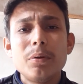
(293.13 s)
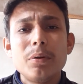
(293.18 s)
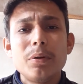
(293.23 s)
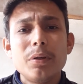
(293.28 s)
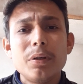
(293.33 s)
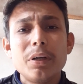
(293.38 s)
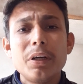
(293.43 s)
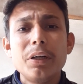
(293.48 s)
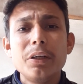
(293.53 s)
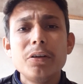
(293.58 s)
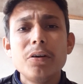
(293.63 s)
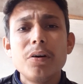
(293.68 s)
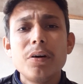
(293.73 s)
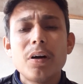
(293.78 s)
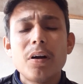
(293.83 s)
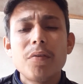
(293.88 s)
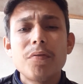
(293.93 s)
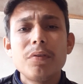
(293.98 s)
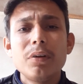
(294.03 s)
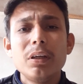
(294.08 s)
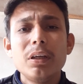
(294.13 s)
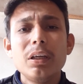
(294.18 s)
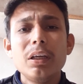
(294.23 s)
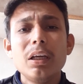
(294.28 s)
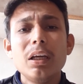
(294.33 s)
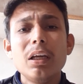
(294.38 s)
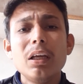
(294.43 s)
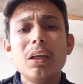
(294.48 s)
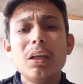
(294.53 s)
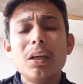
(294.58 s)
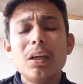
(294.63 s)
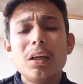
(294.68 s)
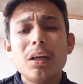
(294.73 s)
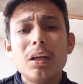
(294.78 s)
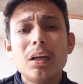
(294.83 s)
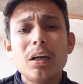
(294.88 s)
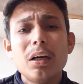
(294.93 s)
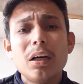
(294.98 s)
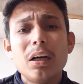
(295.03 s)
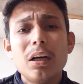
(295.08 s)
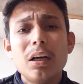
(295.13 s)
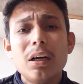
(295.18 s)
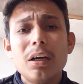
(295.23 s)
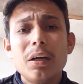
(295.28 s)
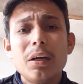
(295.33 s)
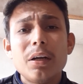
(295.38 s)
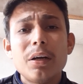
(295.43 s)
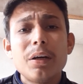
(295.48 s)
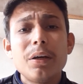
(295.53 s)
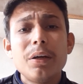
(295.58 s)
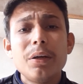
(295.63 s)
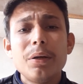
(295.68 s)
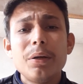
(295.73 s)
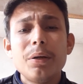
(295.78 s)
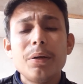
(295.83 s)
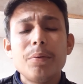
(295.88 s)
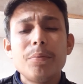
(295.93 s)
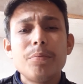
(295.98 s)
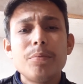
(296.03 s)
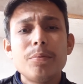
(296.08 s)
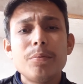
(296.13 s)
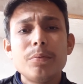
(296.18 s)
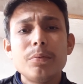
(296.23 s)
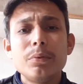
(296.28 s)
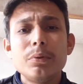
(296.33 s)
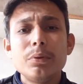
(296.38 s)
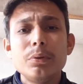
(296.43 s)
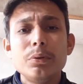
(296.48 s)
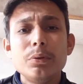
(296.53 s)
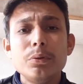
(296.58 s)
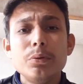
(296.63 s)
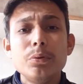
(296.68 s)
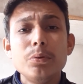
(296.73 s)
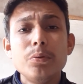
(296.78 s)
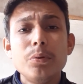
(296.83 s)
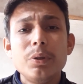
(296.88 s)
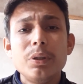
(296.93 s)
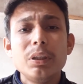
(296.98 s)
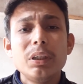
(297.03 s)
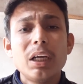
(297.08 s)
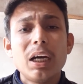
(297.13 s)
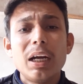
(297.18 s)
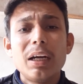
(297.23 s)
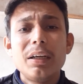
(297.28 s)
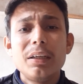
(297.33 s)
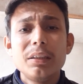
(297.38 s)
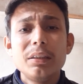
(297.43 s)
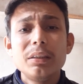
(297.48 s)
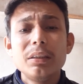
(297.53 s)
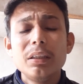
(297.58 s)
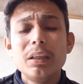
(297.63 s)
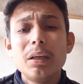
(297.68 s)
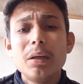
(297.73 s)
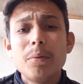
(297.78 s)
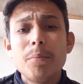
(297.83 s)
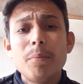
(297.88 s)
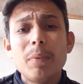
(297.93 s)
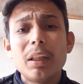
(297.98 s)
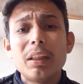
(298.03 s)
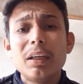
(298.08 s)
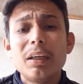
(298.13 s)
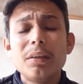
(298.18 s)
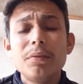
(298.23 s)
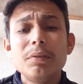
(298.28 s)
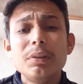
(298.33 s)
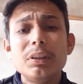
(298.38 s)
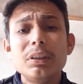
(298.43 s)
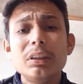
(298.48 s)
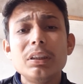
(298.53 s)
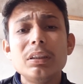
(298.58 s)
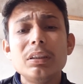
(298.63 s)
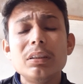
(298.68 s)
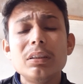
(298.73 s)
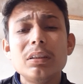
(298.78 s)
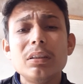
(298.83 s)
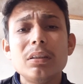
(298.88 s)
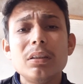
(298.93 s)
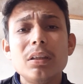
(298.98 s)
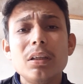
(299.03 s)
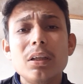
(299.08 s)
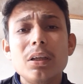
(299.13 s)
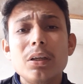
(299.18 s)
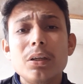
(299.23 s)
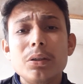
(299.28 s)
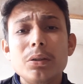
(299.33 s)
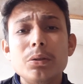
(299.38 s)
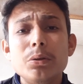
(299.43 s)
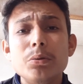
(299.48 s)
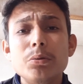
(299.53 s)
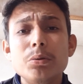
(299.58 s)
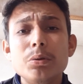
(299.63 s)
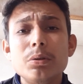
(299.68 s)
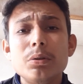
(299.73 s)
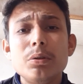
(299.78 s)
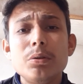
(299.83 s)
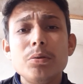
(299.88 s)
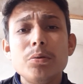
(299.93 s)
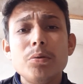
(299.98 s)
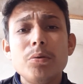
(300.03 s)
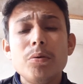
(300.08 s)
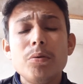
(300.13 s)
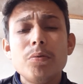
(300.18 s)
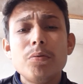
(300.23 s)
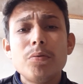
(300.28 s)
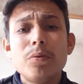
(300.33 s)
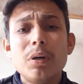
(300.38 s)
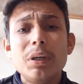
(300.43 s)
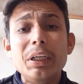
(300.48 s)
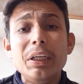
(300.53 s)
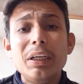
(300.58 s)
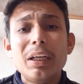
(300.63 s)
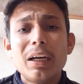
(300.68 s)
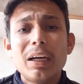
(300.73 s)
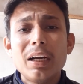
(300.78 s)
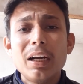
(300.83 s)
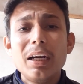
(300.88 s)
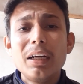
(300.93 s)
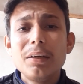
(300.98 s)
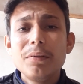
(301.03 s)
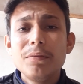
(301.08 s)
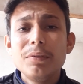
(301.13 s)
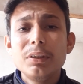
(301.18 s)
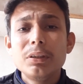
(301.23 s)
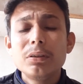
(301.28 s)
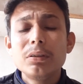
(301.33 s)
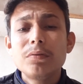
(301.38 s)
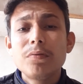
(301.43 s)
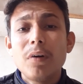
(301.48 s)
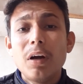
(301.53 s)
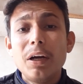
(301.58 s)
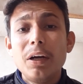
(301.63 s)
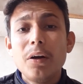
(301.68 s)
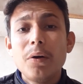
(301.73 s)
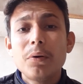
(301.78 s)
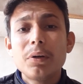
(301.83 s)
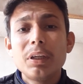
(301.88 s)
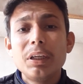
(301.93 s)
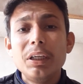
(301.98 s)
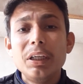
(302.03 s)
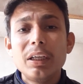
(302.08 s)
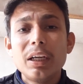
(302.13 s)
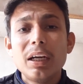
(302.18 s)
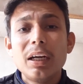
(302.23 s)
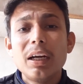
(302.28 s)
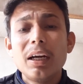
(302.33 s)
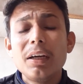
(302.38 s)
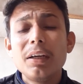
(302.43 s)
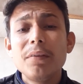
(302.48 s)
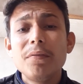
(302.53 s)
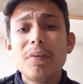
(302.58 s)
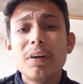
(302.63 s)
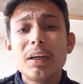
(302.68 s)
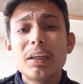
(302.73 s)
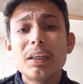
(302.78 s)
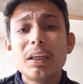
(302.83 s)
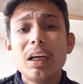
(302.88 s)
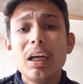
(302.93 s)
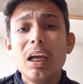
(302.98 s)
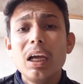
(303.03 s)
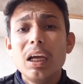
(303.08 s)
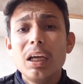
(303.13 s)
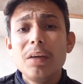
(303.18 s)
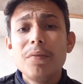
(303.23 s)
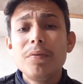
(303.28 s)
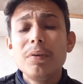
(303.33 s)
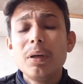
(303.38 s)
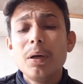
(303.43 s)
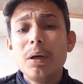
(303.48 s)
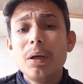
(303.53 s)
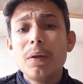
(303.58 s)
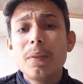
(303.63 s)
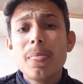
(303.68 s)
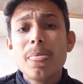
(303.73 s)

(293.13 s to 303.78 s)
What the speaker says: radiography or UTRT method, which is used to internal, which is find out the internal defect. If we uh,